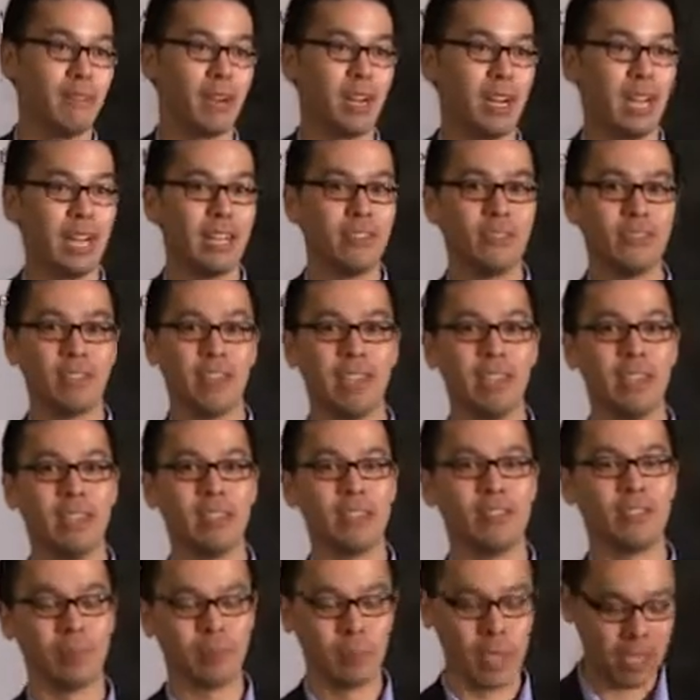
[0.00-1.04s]
Right? I'd say
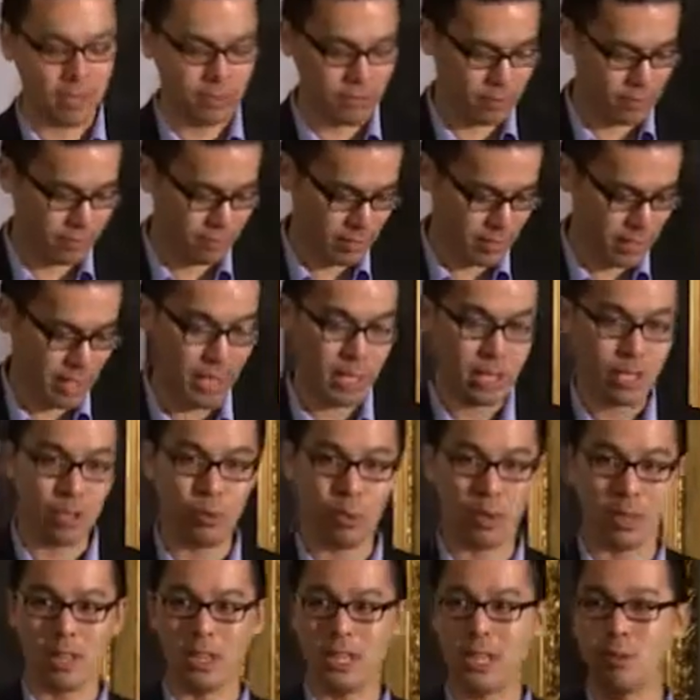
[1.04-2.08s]
in some cases,
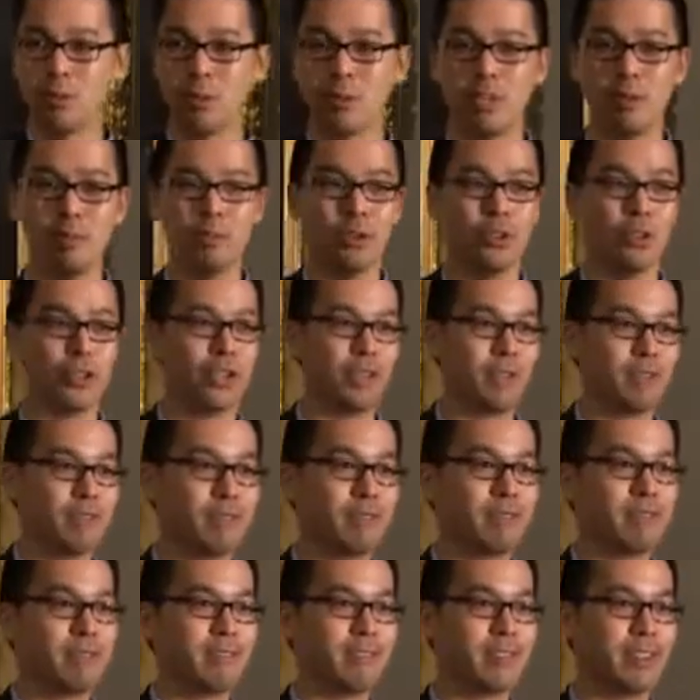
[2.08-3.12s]
you want to lead with the emotion.
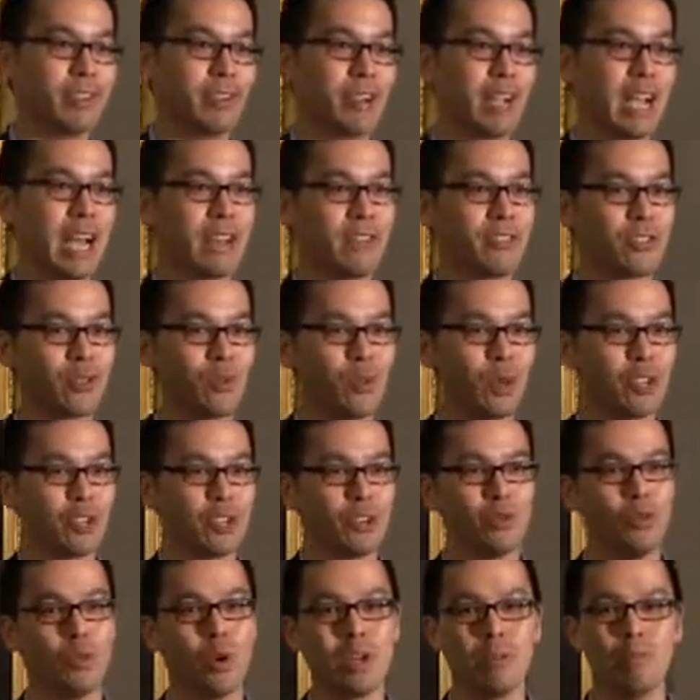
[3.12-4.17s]
You ask the
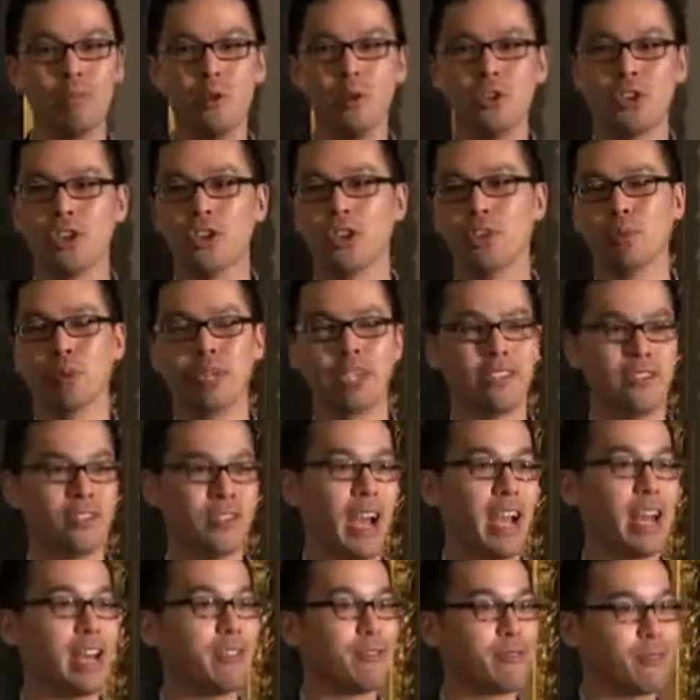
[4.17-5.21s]
question of what emotion are we
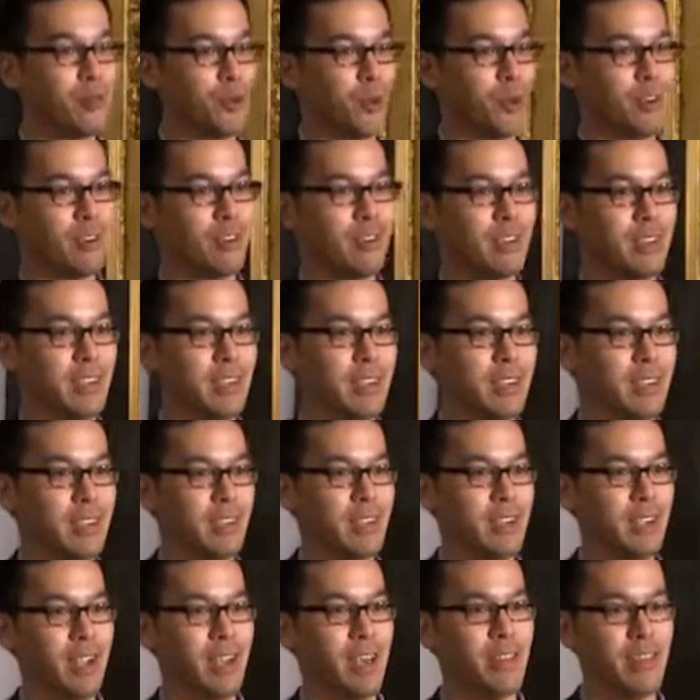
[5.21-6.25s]
designing for?
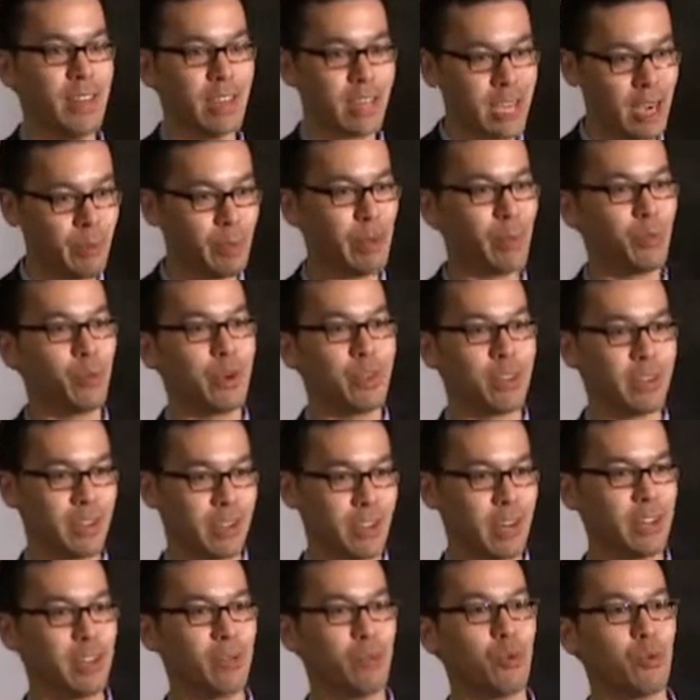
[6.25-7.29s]
And then come in
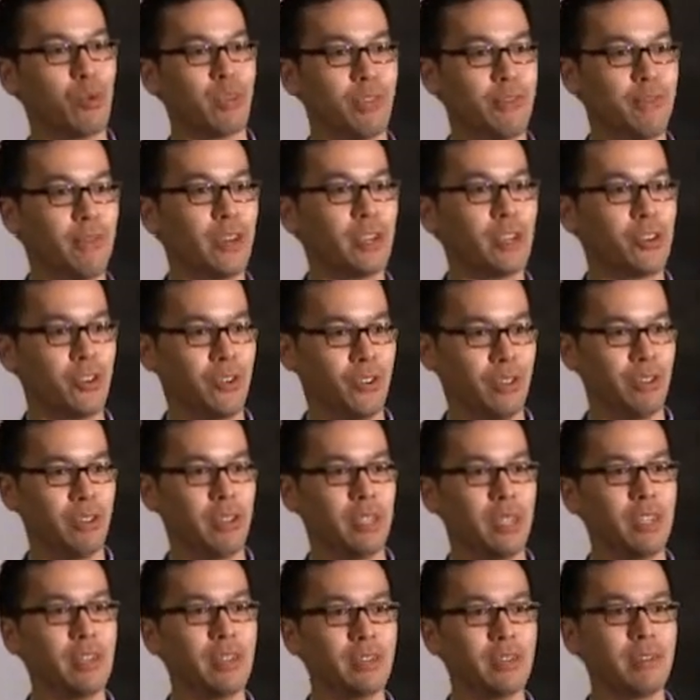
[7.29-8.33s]
with kind of more of the functional
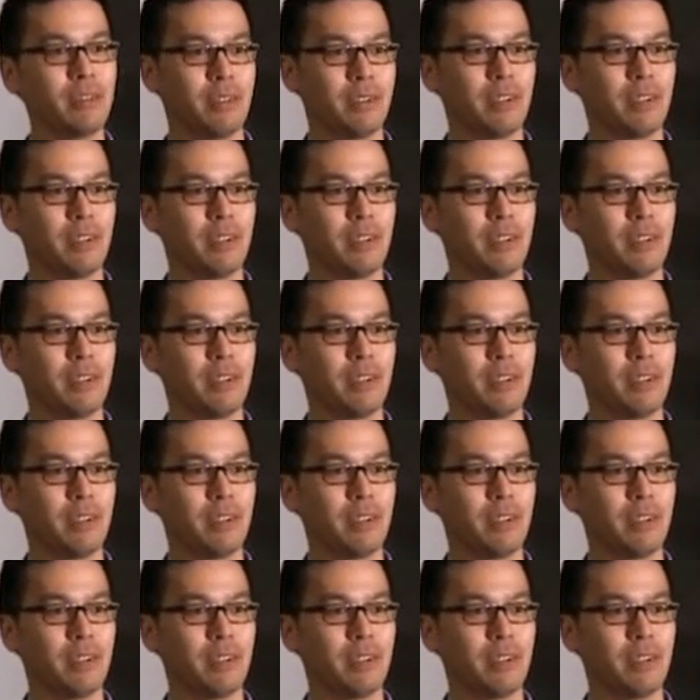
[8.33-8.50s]
need.